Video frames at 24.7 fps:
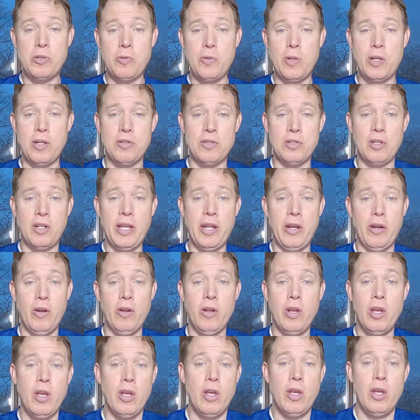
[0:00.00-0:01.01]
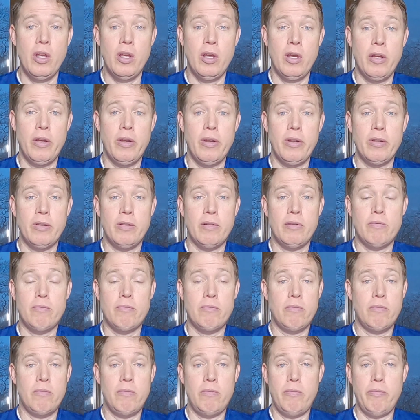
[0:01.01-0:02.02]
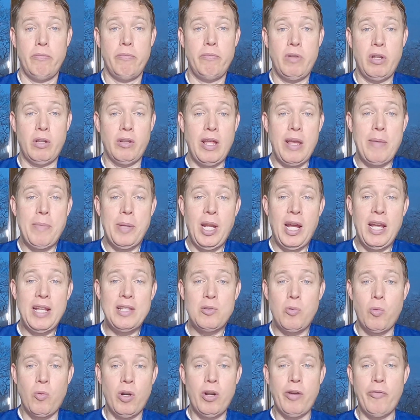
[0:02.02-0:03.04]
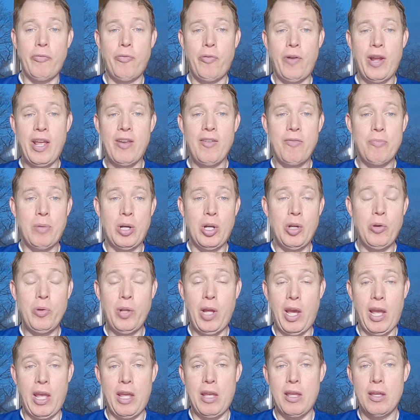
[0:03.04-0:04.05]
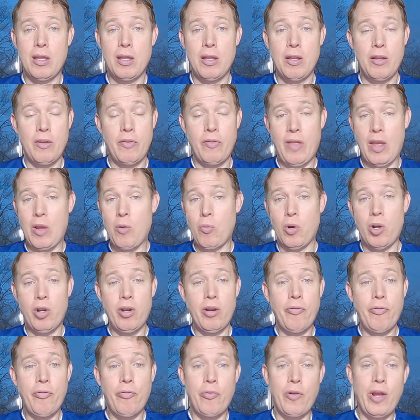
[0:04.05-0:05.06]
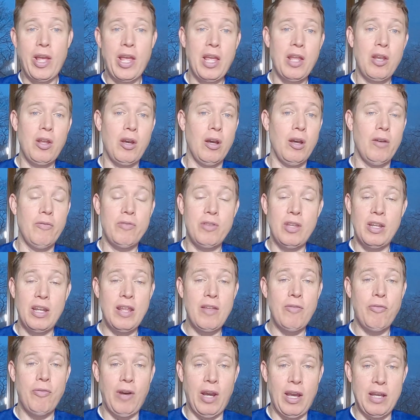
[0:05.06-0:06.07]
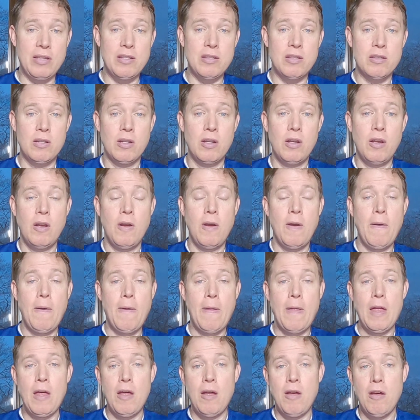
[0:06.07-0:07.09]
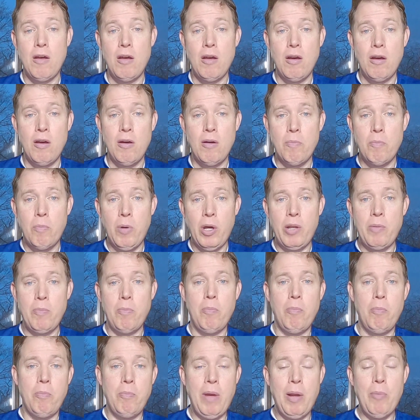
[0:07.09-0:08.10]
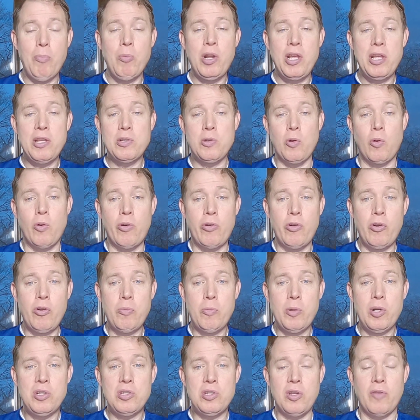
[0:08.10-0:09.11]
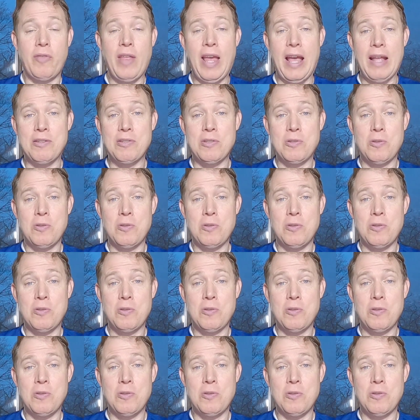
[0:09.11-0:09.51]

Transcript: 2 years later. The Lamanites weren't afraid of Moroni. They weren't afraid of the Nephites. But memories or rumors of that